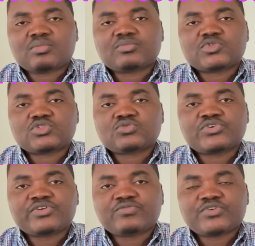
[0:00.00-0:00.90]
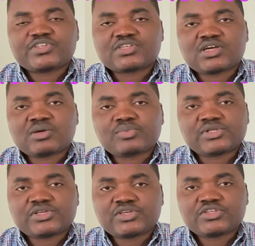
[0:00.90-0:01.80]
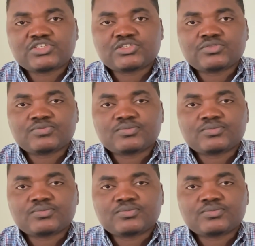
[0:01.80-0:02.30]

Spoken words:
student visa application,